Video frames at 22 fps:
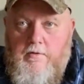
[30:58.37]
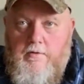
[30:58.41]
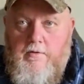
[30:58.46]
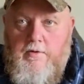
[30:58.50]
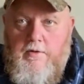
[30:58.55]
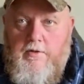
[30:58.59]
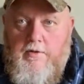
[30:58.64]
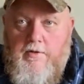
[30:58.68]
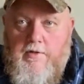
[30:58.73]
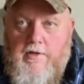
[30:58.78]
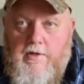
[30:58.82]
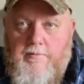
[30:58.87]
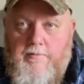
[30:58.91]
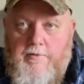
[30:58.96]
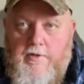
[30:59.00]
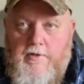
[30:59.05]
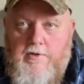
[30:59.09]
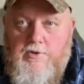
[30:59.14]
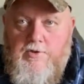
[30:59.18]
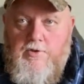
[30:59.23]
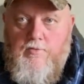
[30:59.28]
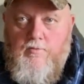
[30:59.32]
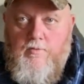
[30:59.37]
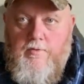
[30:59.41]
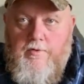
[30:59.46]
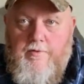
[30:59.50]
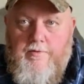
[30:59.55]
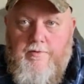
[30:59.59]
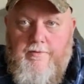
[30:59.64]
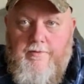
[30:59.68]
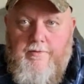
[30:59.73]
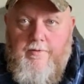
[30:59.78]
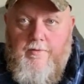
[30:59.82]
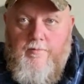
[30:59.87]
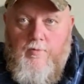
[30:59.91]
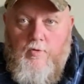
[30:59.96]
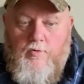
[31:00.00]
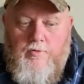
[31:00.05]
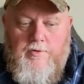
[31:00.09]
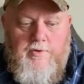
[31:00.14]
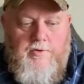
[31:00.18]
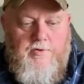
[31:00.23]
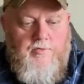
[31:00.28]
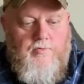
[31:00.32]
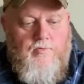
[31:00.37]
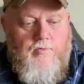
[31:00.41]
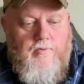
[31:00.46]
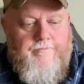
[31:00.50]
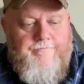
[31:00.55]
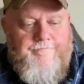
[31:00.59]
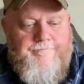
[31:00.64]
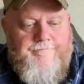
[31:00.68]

in combination with a multi-tool.